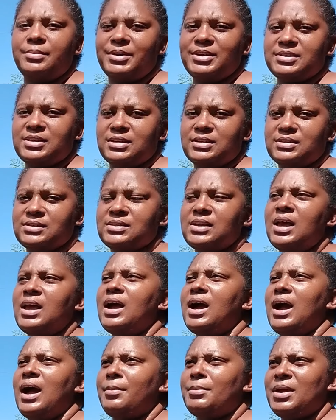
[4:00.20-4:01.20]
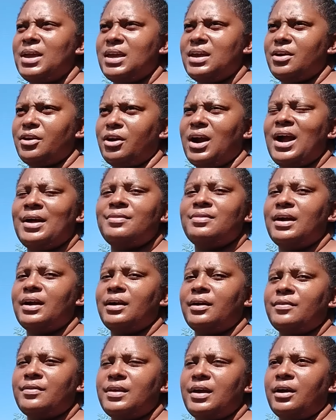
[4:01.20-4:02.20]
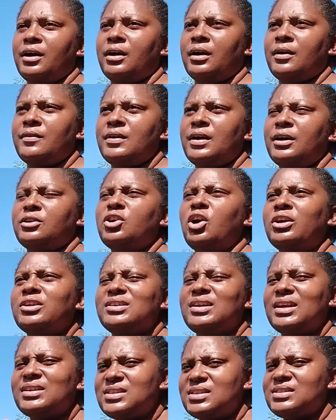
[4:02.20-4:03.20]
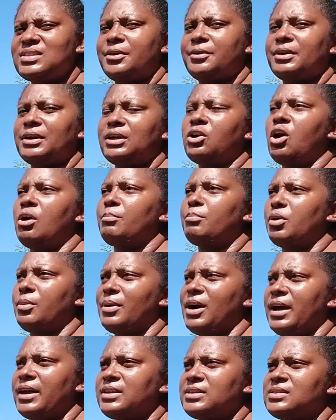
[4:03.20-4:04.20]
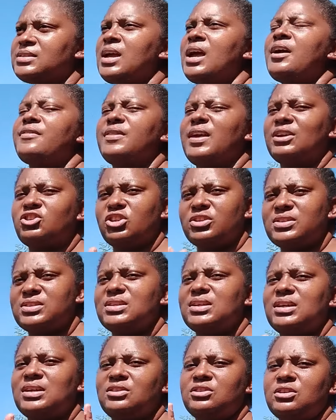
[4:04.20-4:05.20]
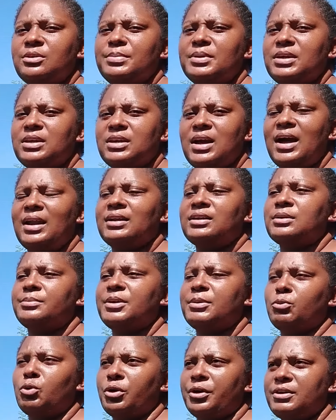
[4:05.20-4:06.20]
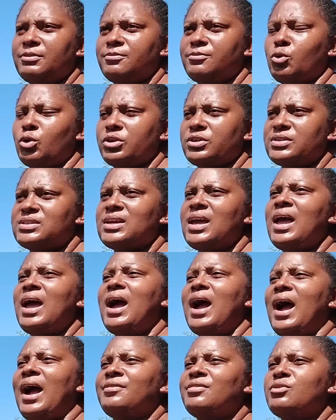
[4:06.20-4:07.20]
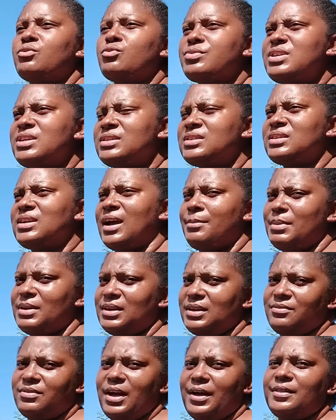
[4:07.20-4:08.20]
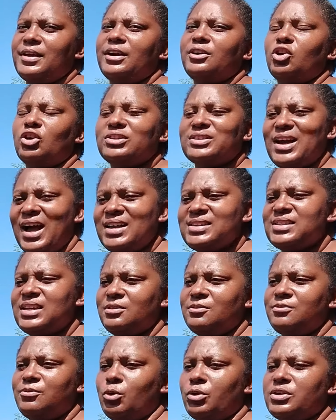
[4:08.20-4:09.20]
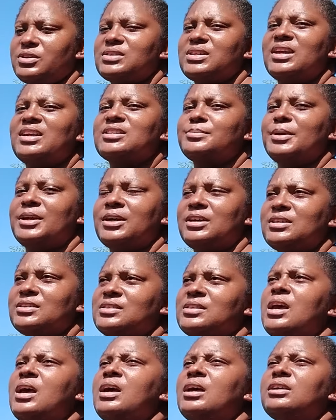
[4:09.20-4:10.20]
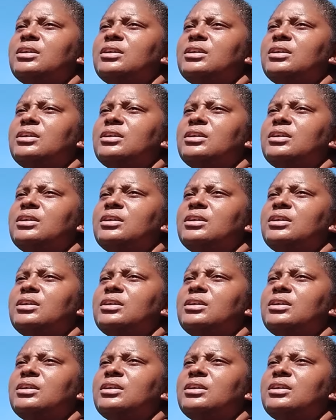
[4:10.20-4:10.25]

liberties here, and they are not necessarily compromised. They just need to be a little bit more enforced. And the reason I believe that they're not as enforced is because